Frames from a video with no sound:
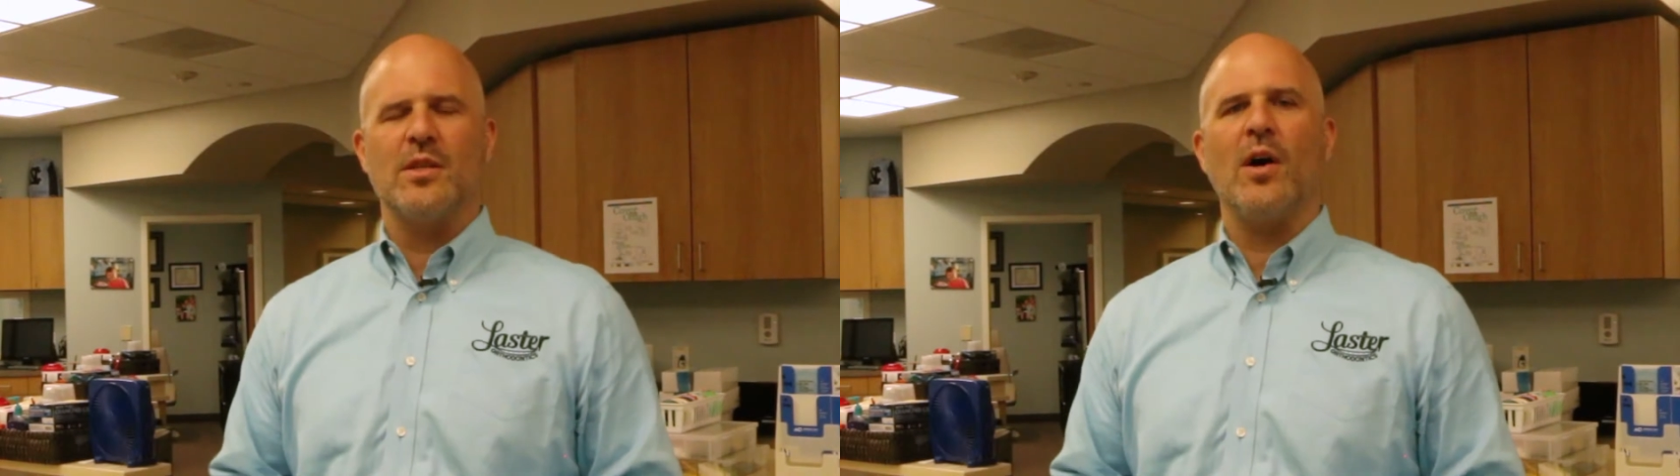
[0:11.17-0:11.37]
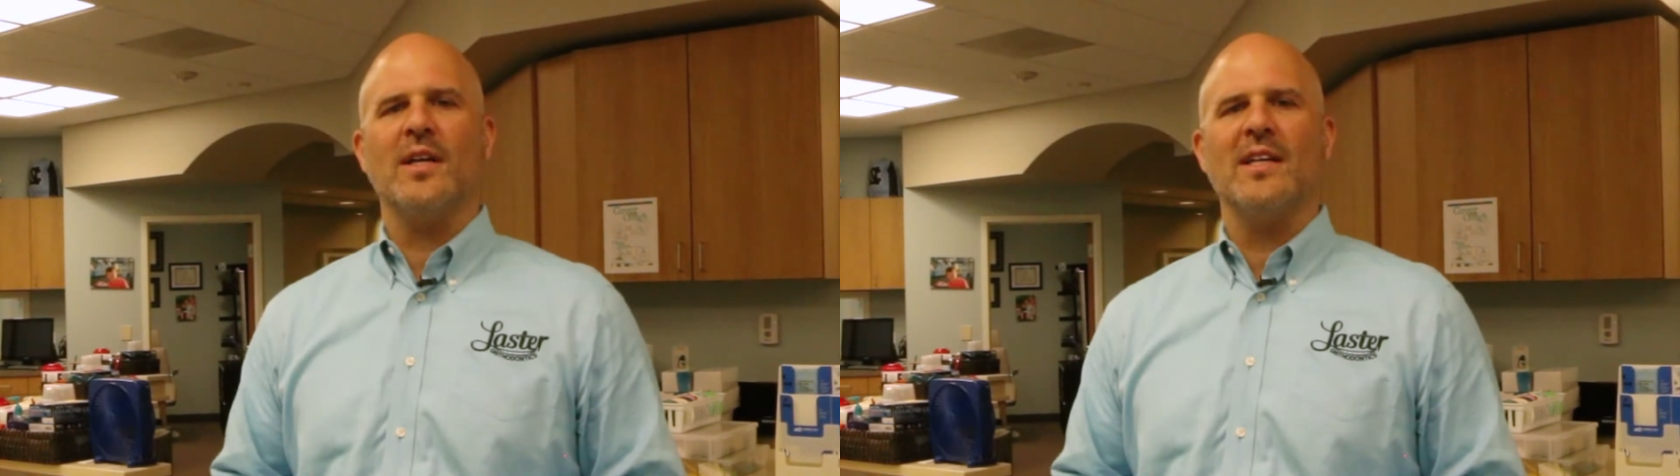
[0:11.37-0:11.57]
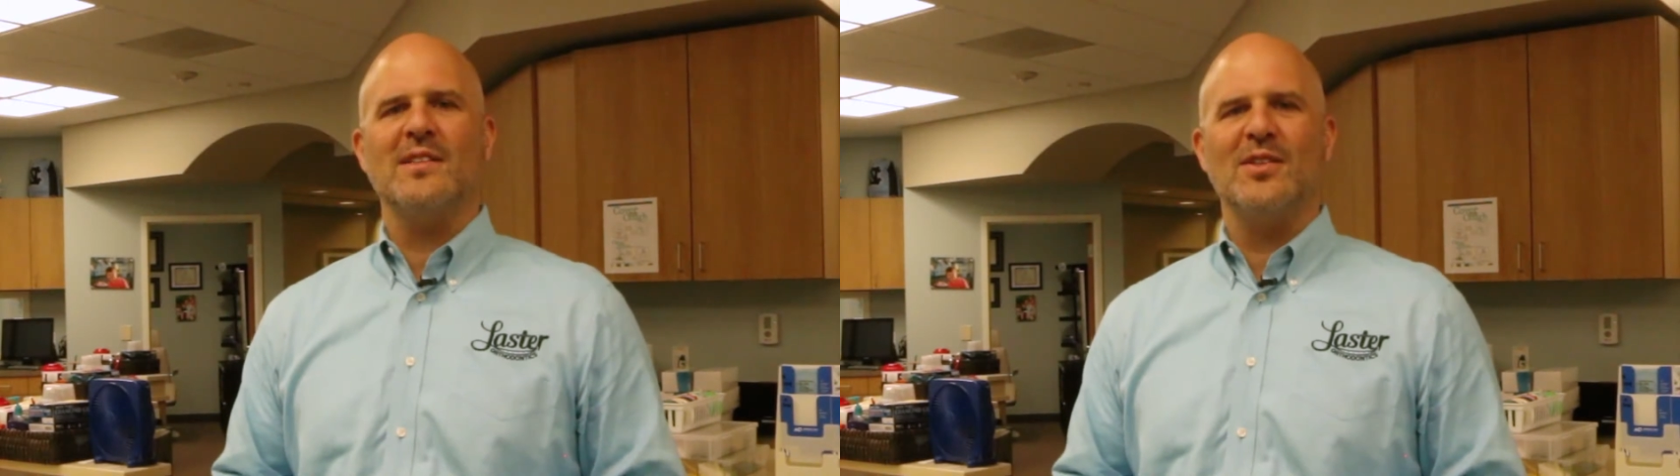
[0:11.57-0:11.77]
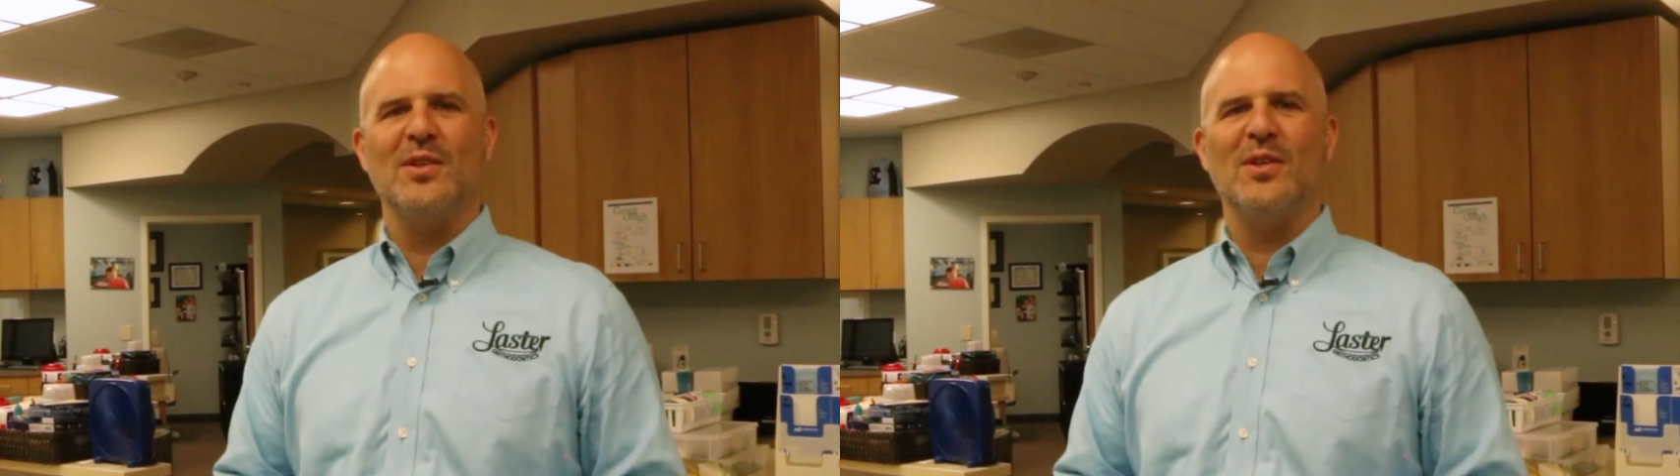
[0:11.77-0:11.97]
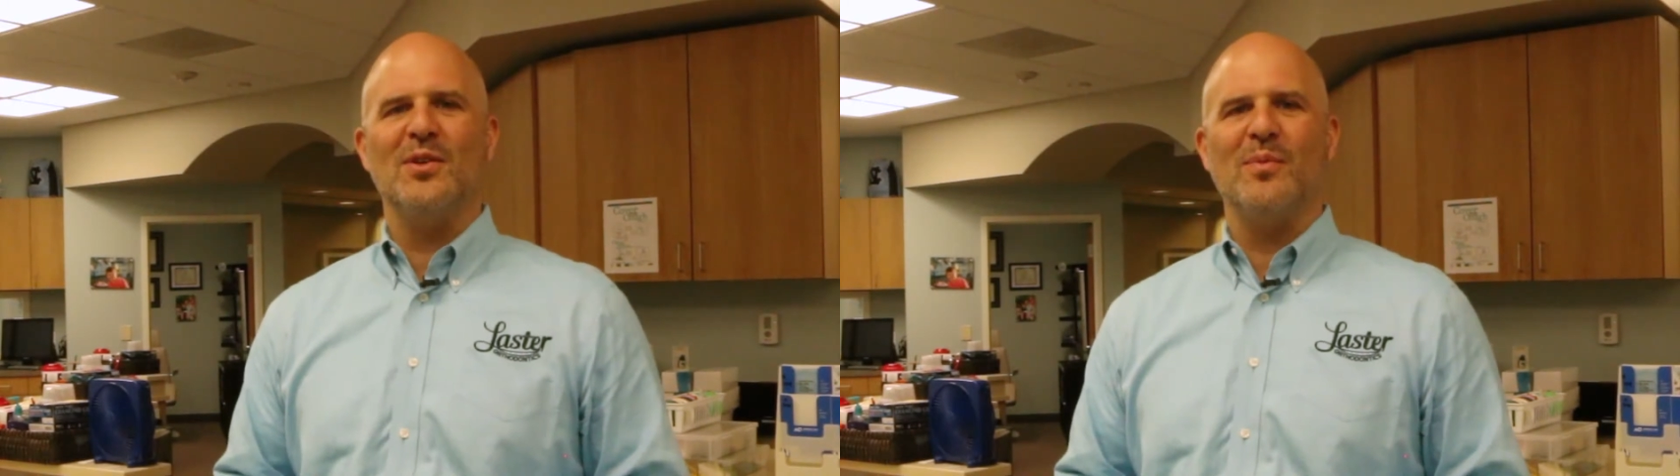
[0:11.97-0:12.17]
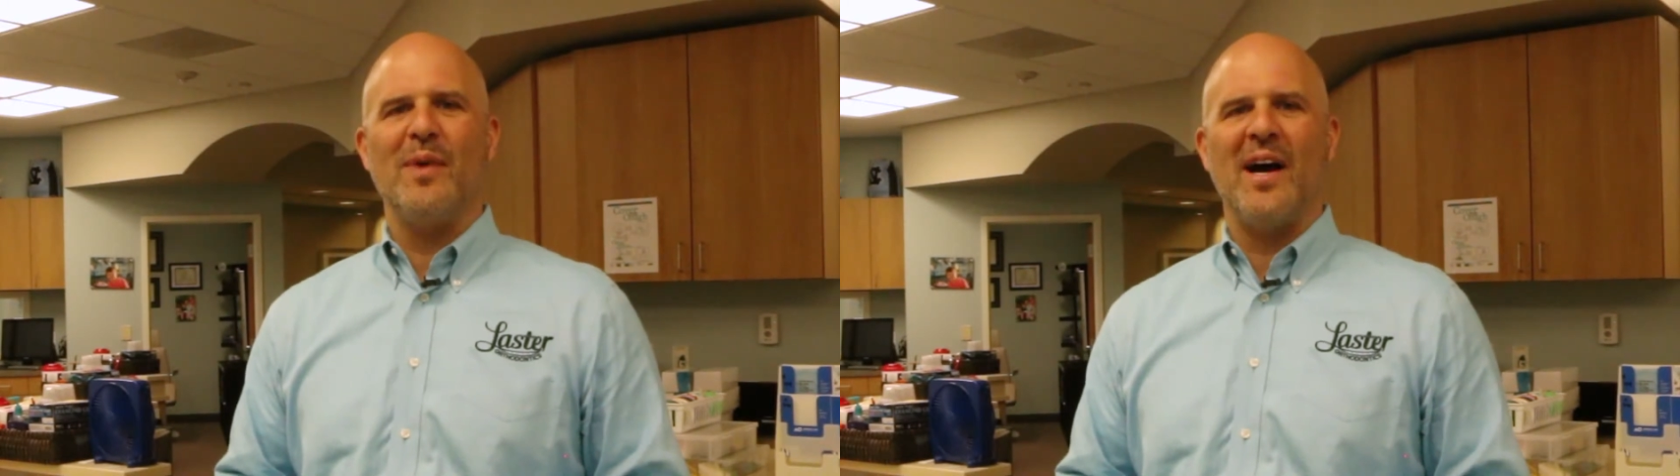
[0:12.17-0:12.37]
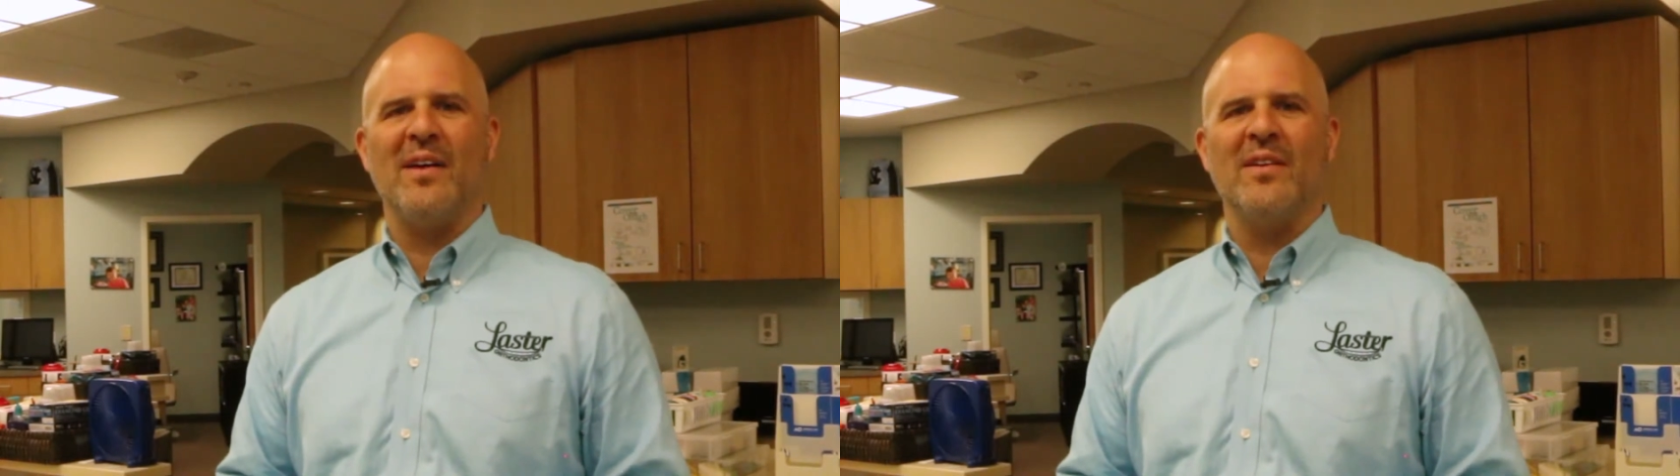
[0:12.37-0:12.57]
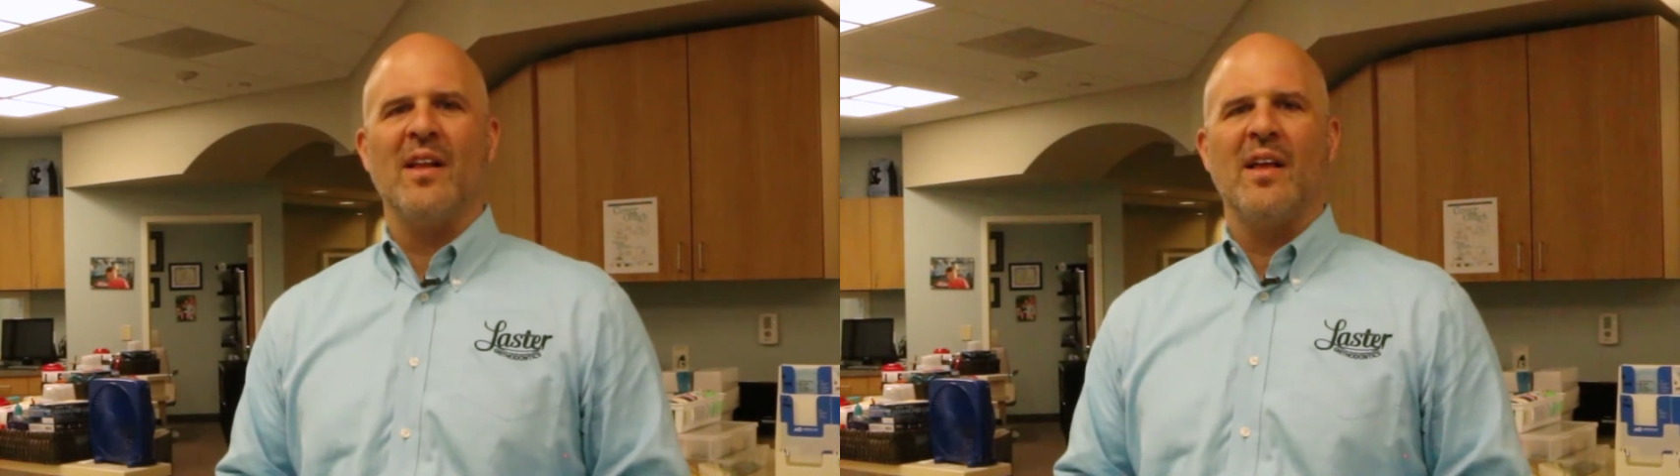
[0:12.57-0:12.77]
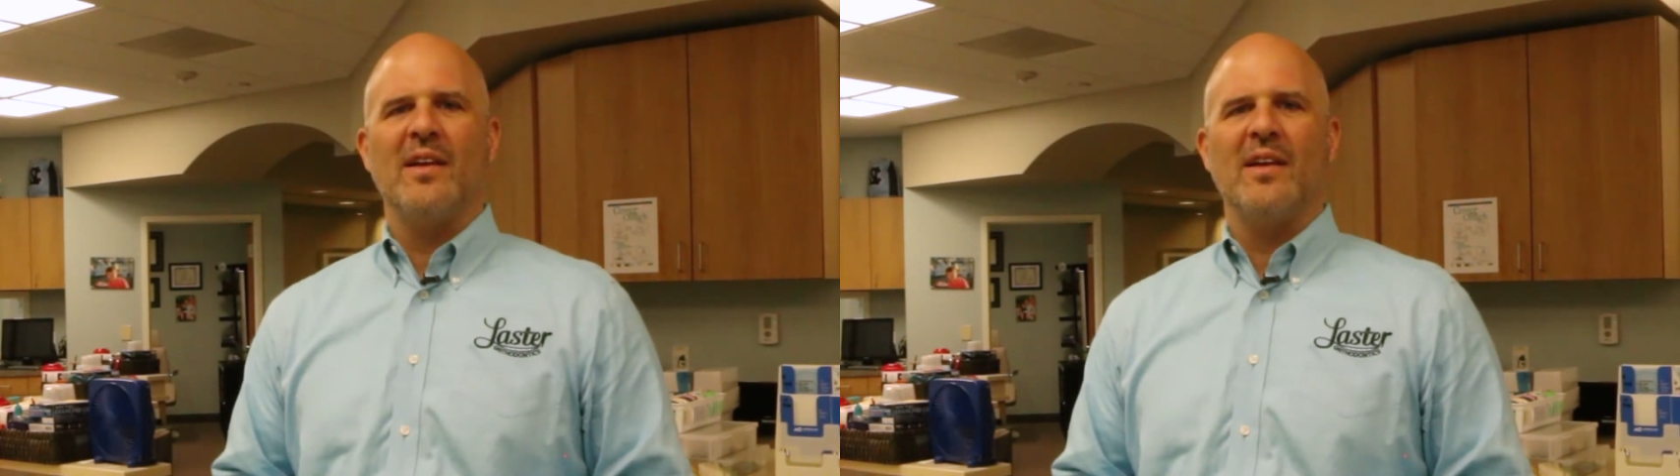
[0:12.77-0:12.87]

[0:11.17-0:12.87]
talking to you about